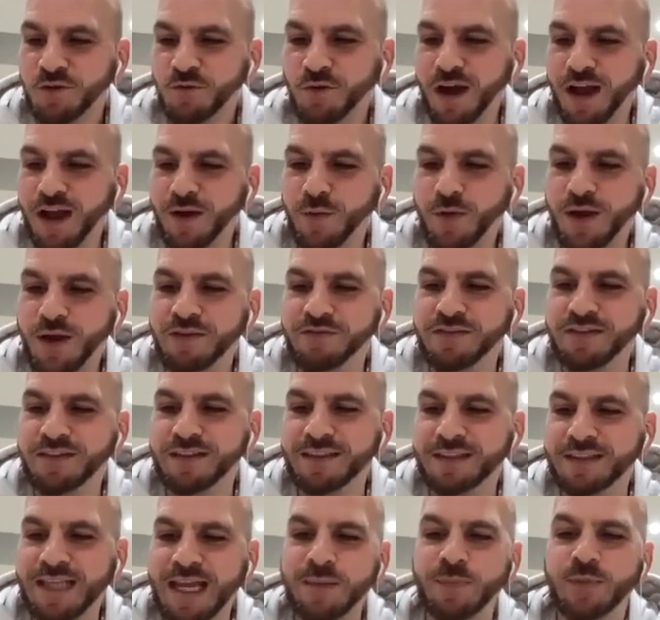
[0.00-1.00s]
Right. We have
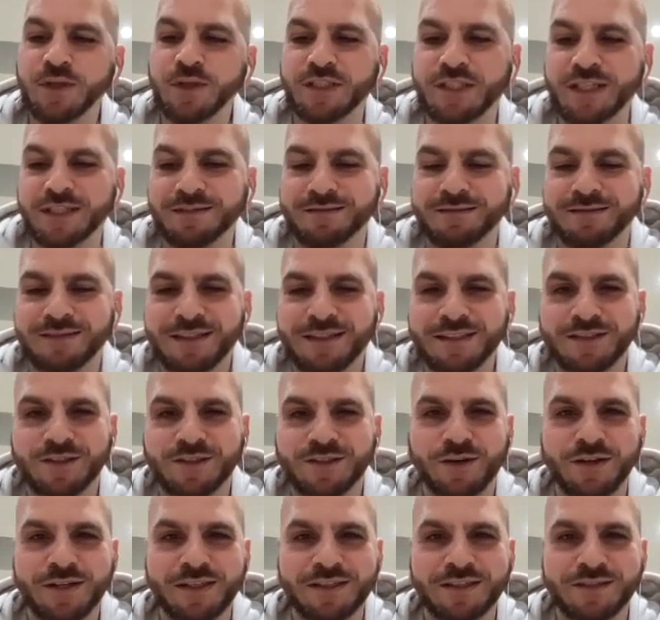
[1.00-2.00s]
a debutant. He's
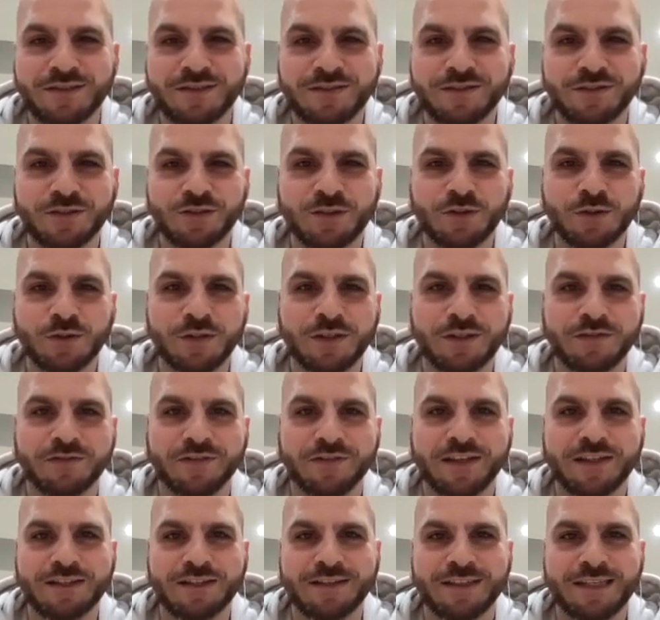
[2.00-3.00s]
got his Shoot the
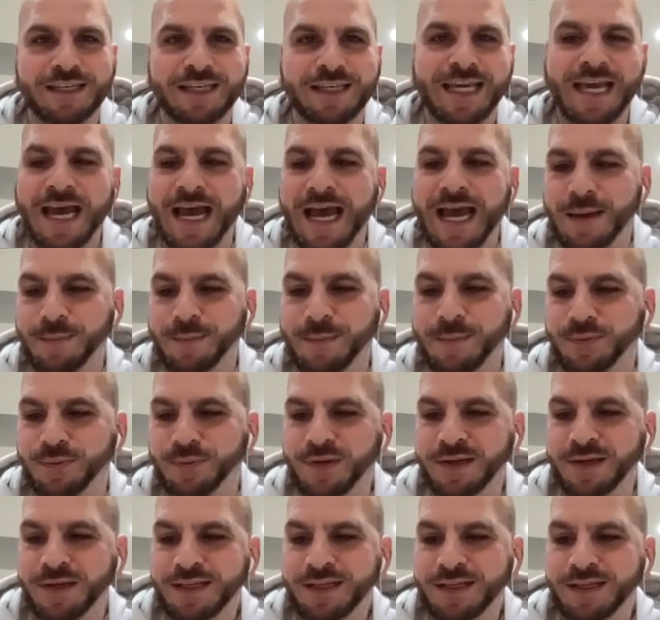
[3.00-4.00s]
Defense cap.
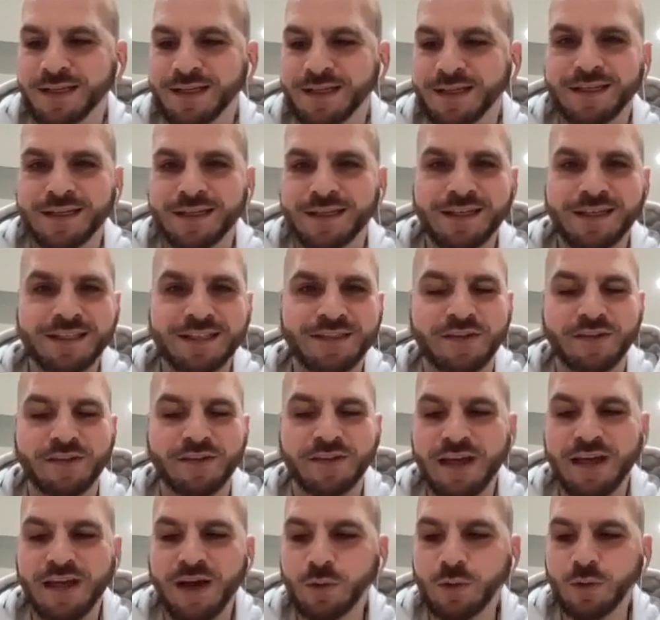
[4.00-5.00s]
It's
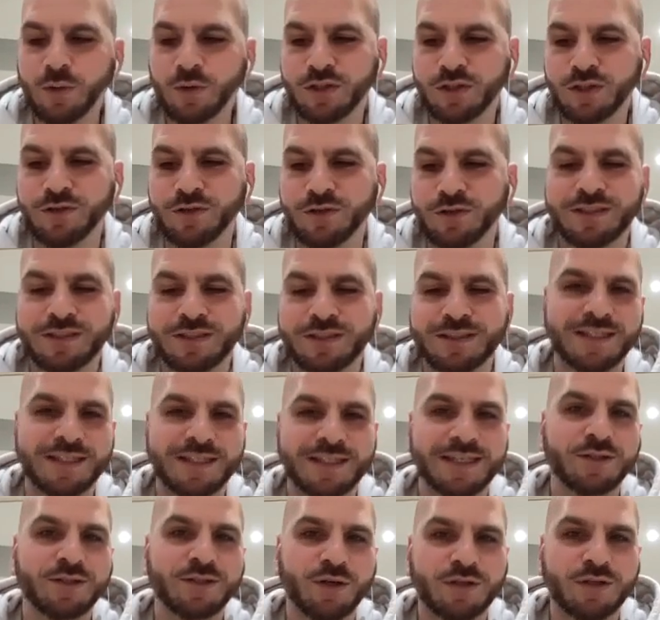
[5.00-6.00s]
Theo, also known as
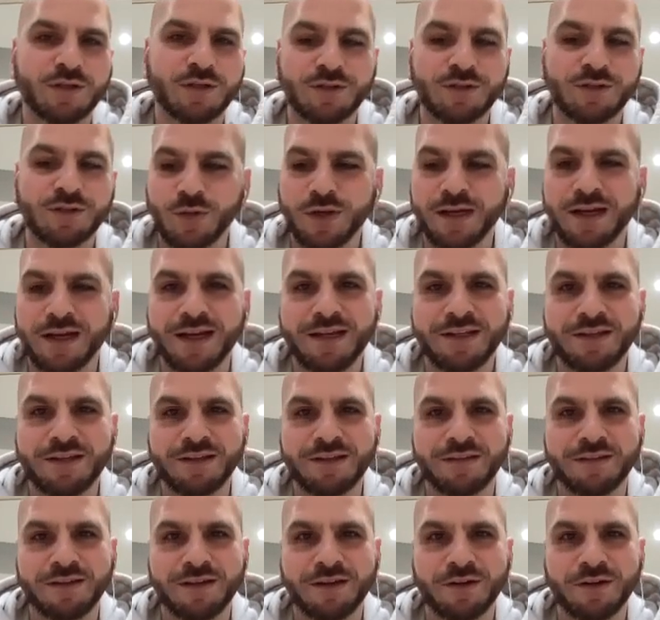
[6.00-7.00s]
T.Dot on Twitter. How
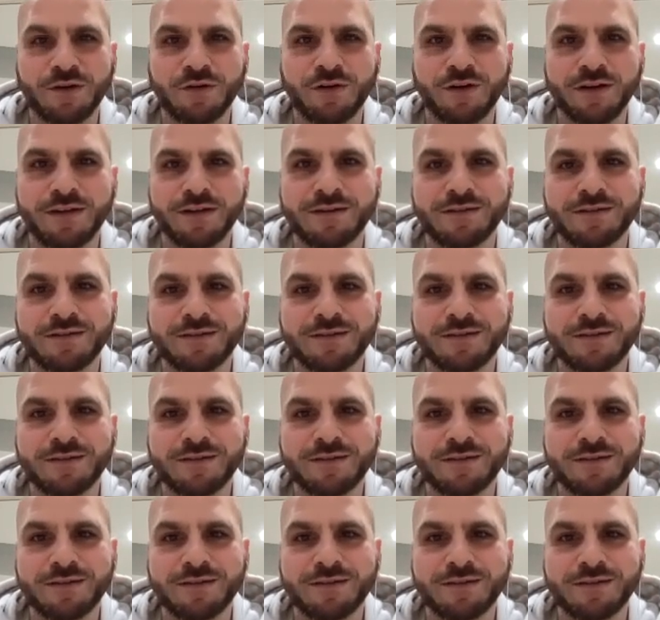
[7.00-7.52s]
you doing, Theo? You all right?